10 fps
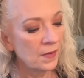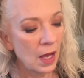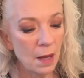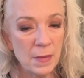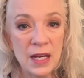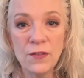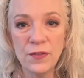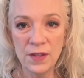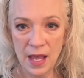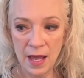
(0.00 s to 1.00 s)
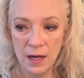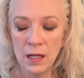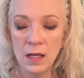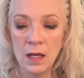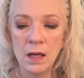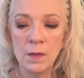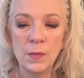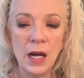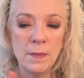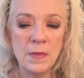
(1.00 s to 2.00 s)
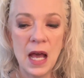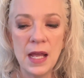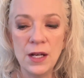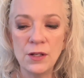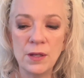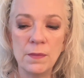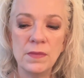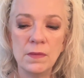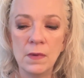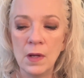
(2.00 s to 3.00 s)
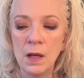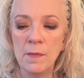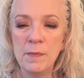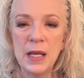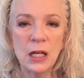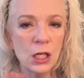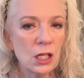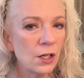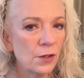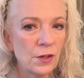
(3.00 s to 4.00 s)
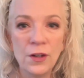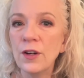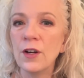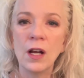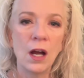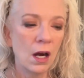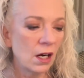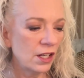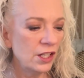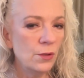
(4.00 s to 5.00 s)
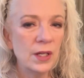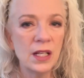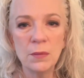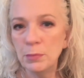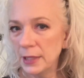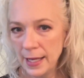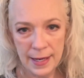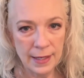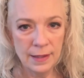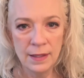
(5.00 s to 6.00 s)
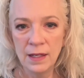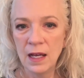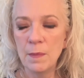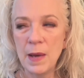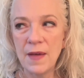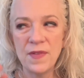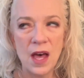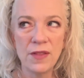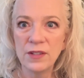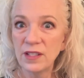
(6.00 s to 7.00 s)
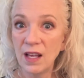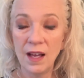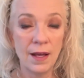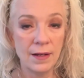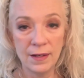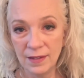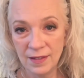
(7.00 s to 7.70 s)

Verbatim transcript: I'm here for that. But I'm not here to bicker, argue, and complain about the other side.